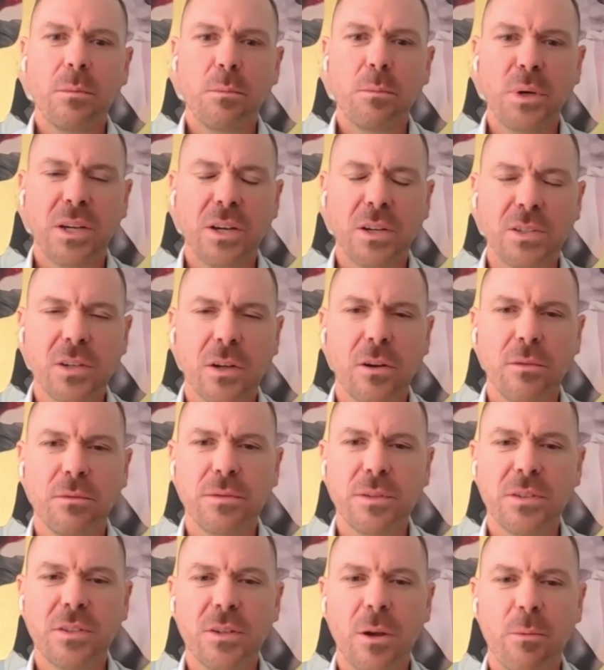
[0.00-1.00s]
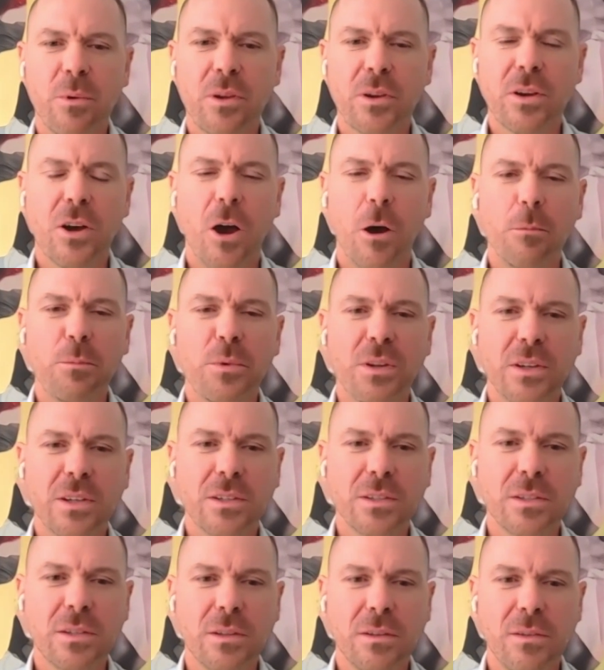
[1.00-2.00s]
because of some of the
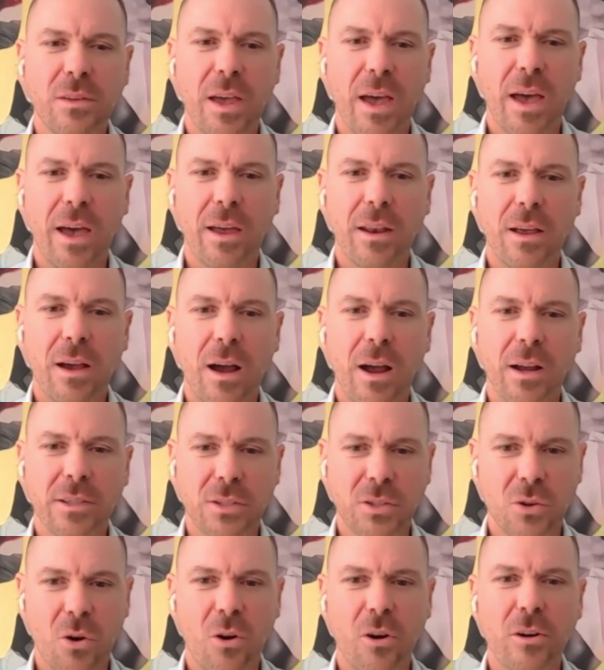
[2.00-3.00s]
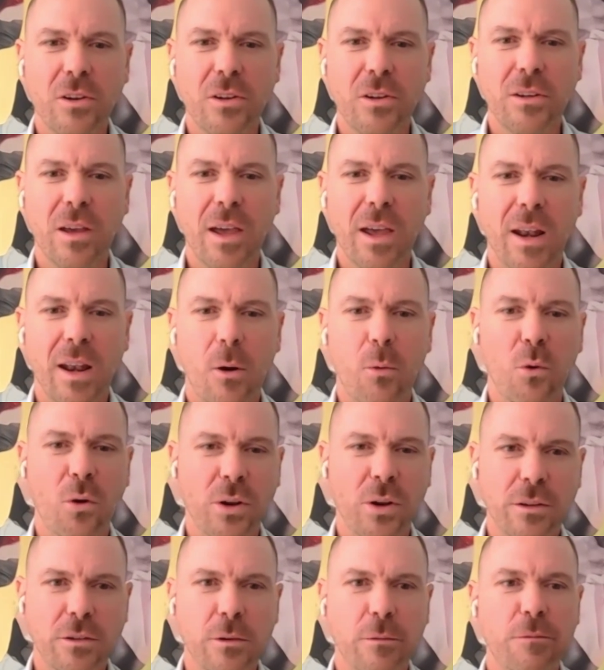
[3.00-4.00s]
companies that I started, and I
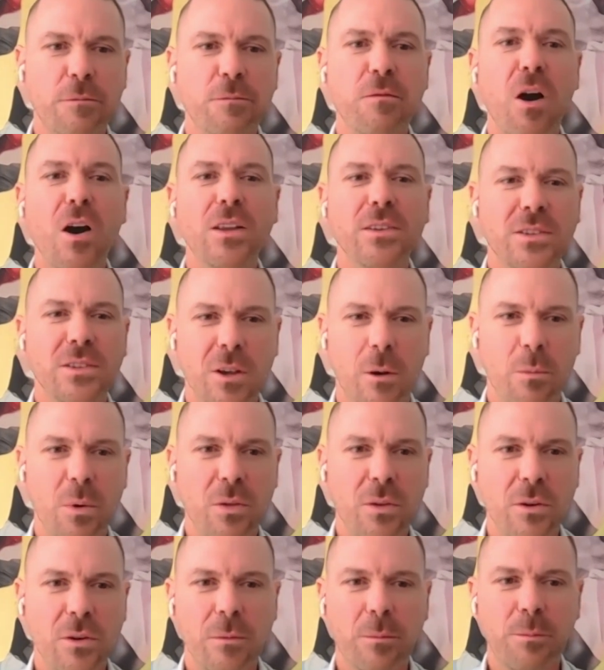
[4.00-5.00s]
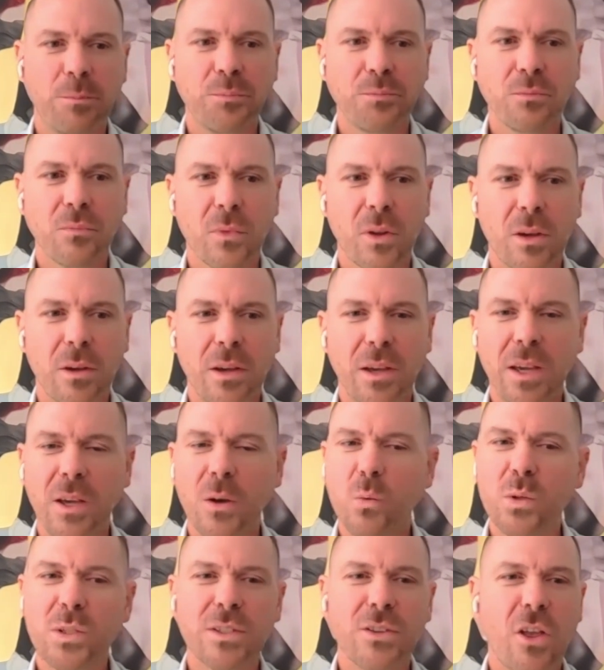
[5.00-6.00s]
wanted to fund some of them. It
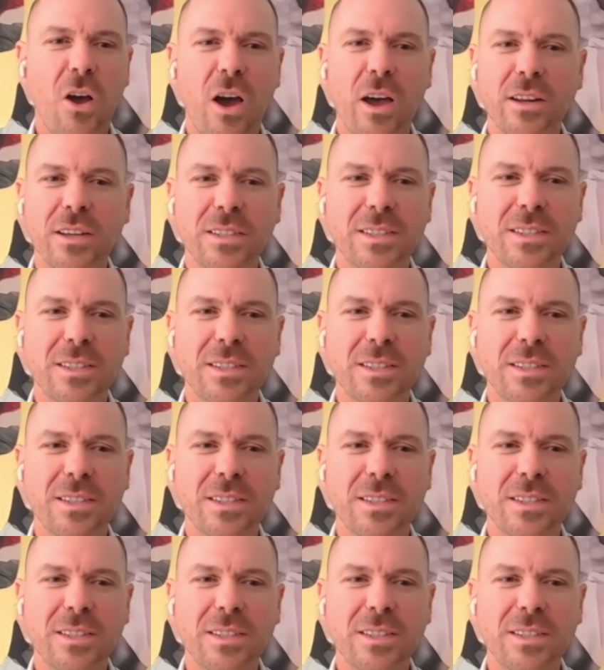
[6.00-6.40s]
was not